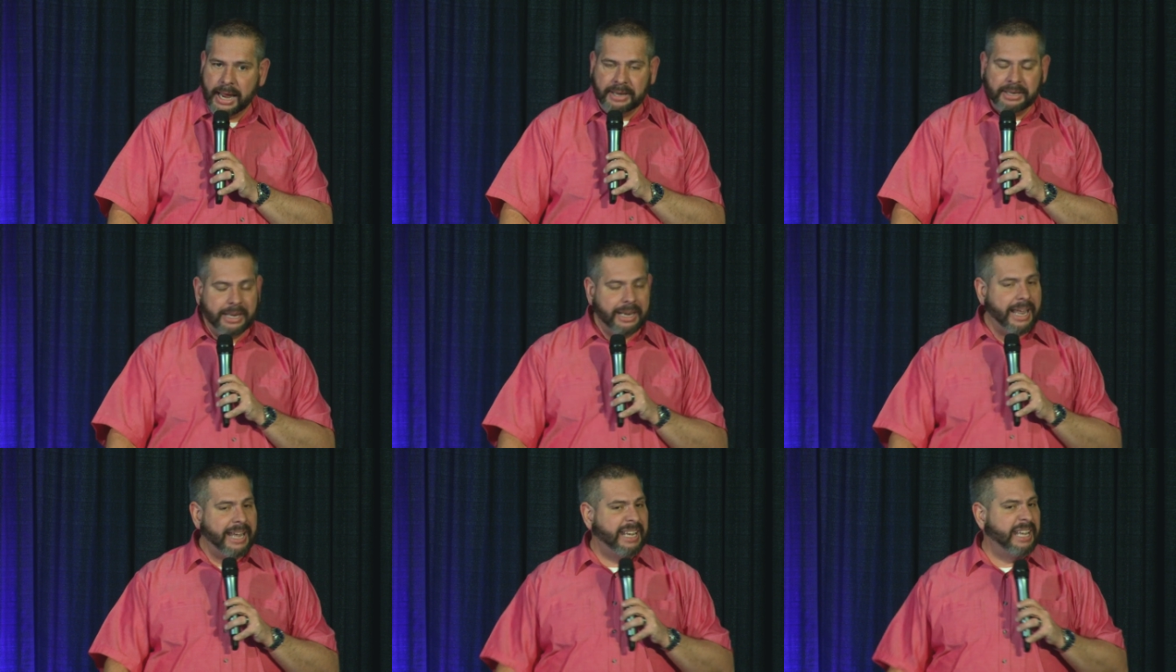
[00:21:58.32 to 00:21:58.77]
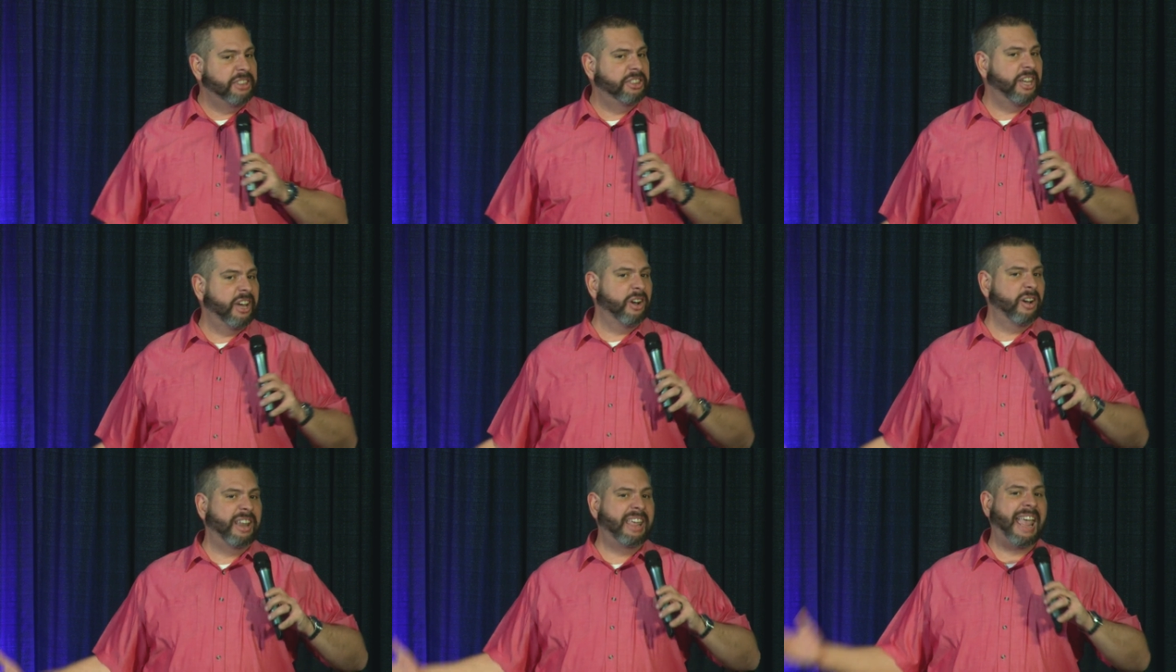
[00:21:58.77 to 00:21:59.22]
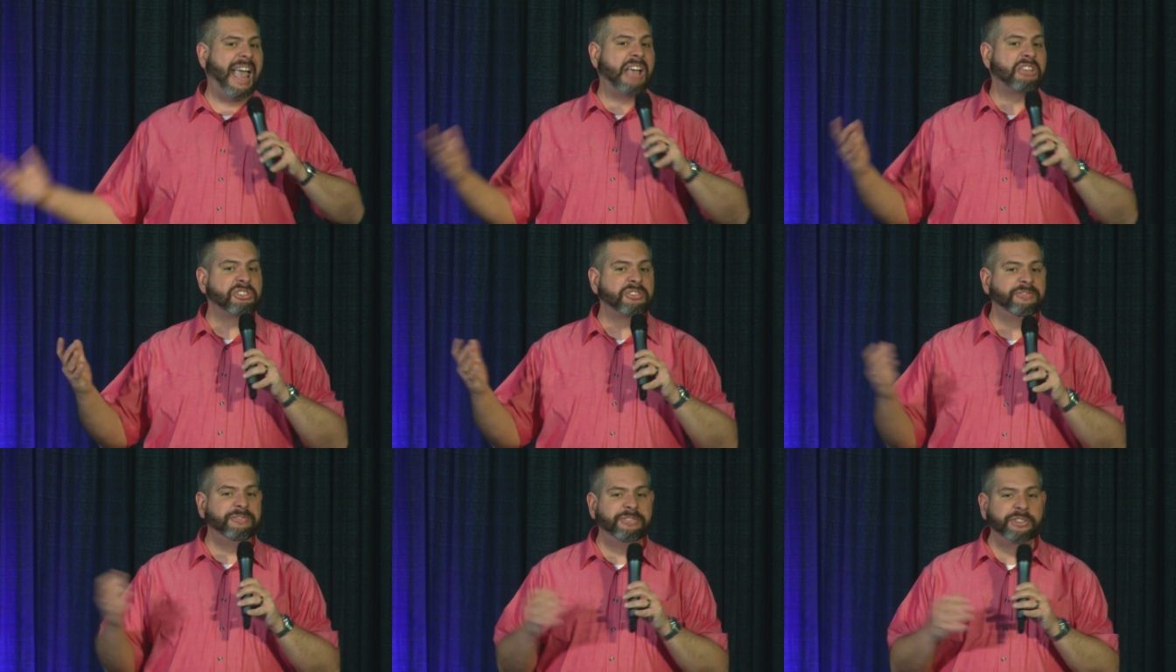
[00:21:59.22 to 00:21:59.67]
And then they get there and he
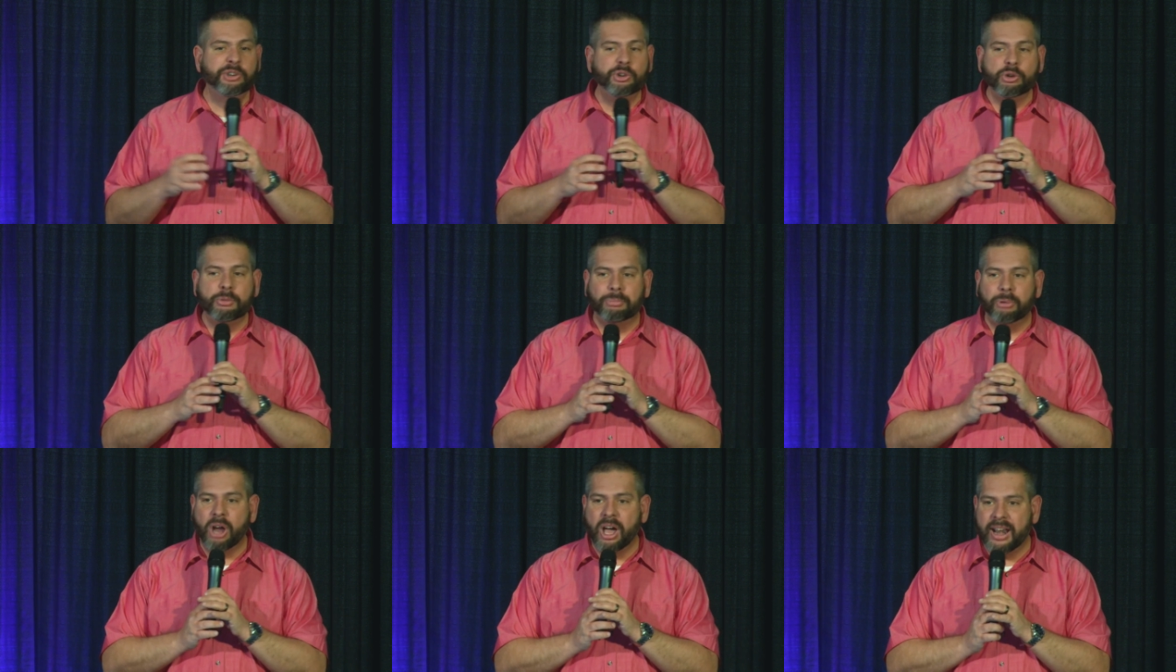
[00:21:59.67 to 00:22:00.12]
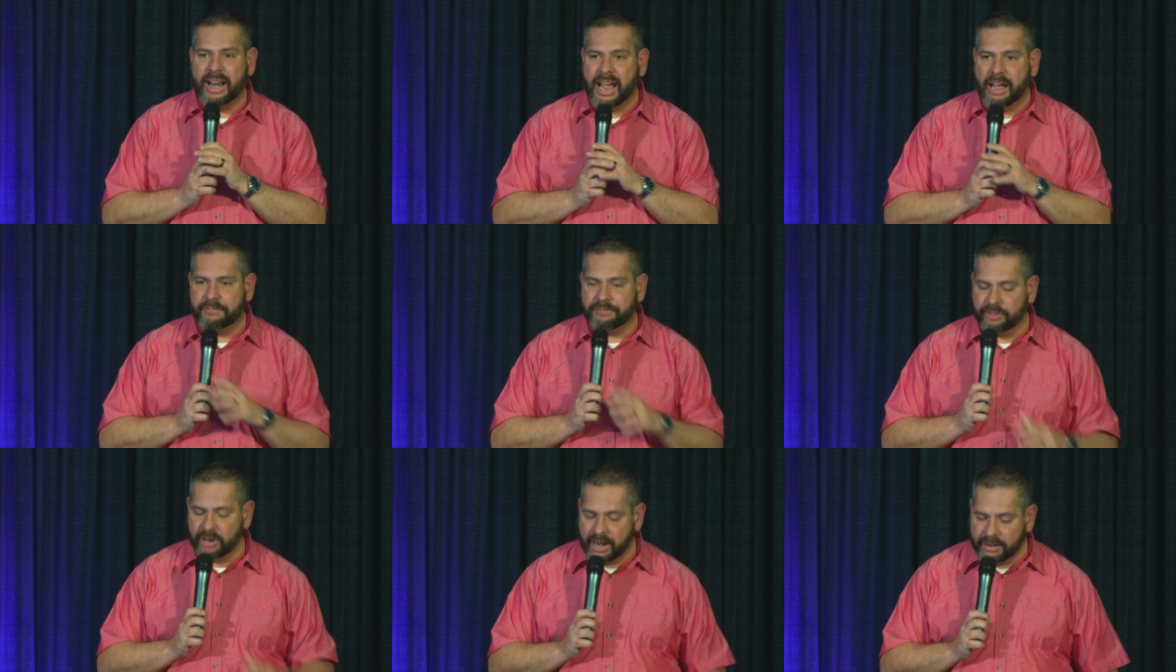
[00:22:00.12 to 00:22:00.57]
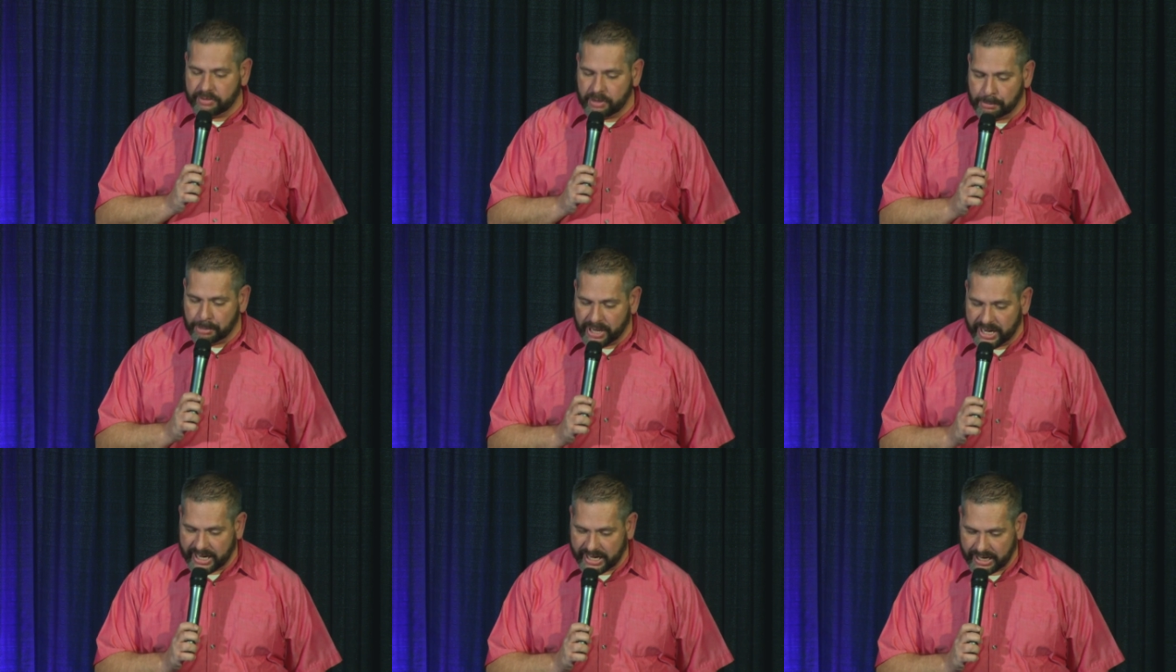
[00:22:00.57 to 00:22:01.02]
has food brought out for
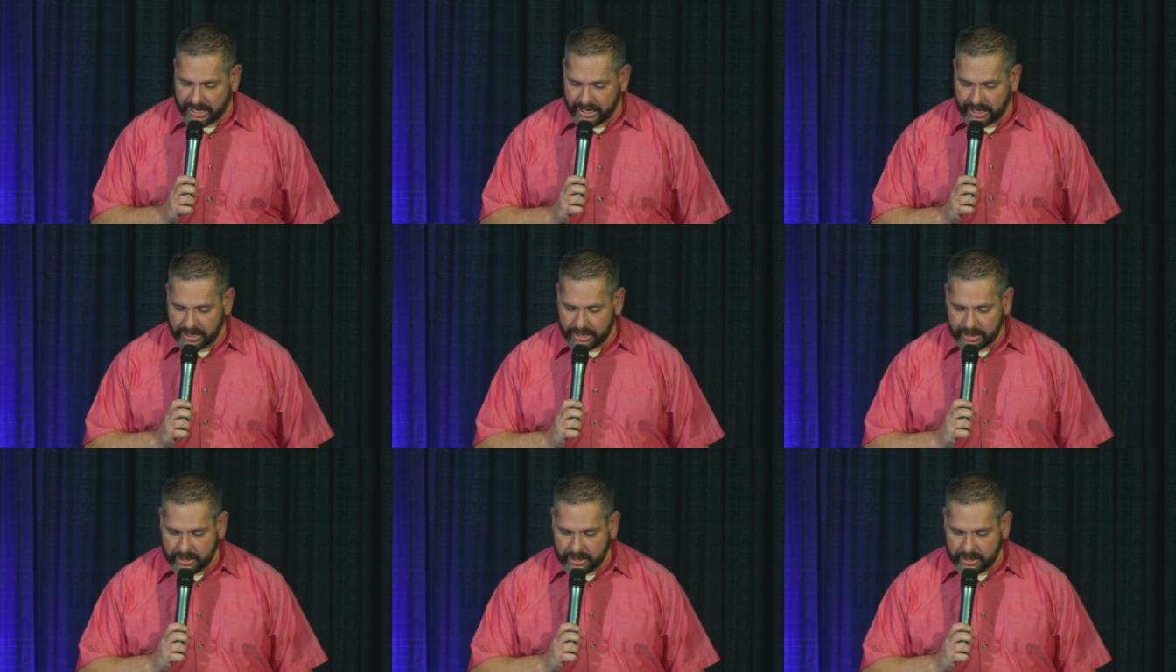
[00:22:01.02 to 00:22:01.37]
everybody.